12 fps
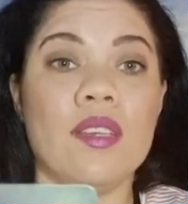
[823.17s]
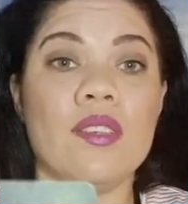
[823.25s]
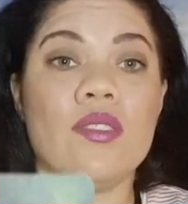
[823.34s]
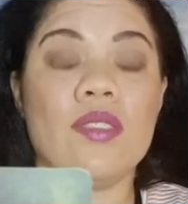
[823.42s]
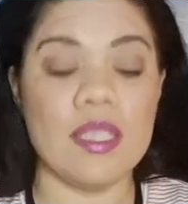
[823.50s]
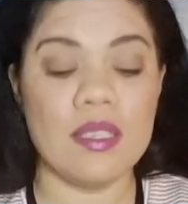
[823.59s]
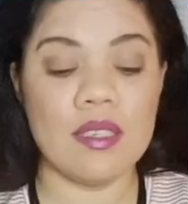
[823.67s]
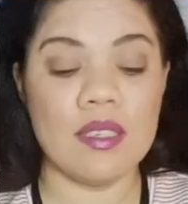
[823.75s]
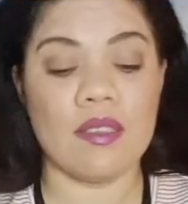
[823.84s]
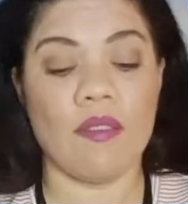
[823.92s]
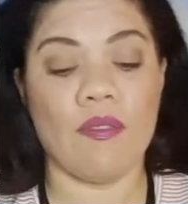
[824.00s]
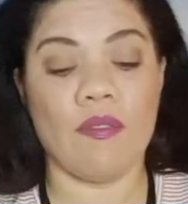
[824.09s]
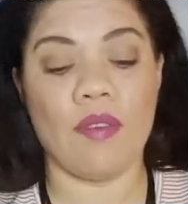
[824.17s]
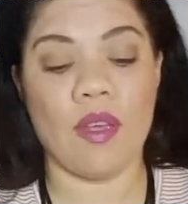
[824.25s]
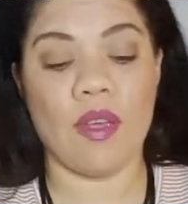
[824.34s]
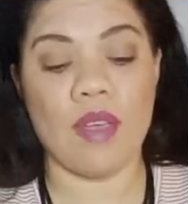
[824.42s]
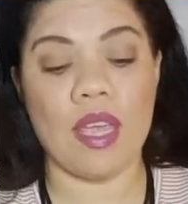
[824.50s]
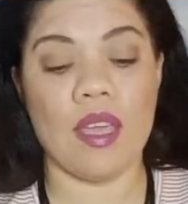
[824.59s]
So this is
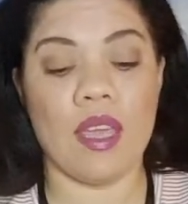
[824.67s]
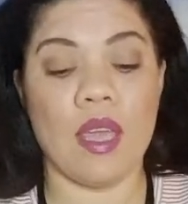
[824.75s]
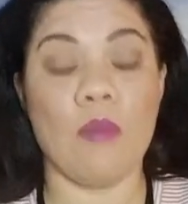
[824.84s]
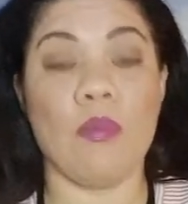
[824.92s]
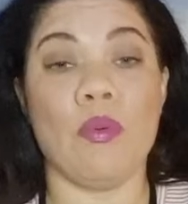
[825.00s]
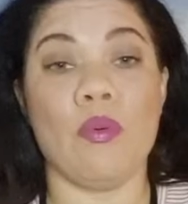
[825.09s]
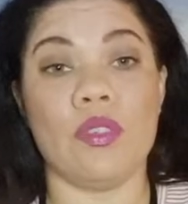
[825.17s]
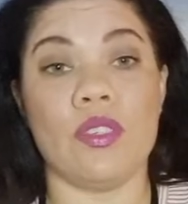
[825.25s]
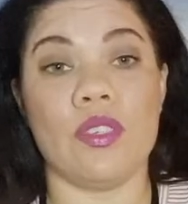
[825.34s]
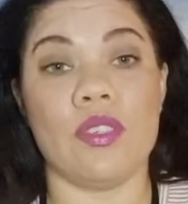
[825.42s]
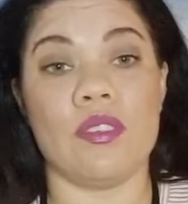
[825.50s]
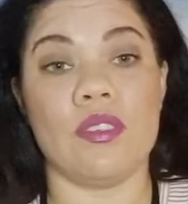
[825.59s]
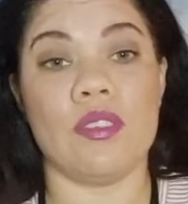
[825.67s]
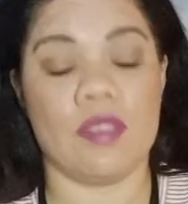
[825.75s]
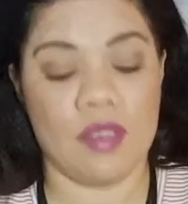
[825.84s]
very important